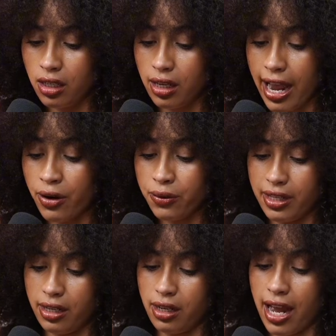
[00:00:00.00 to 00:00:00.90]
I don't
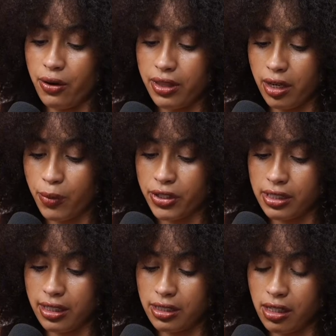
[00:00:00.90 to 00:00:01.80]
think a, I don't think a
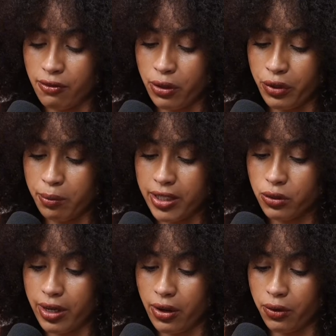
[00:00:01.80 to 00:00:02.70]
person that's suffering with
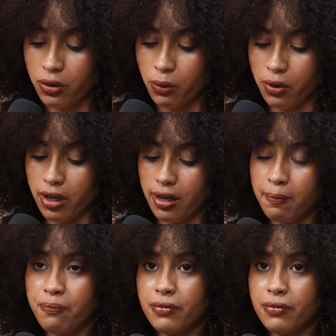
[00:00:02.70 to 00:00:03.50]
mental health or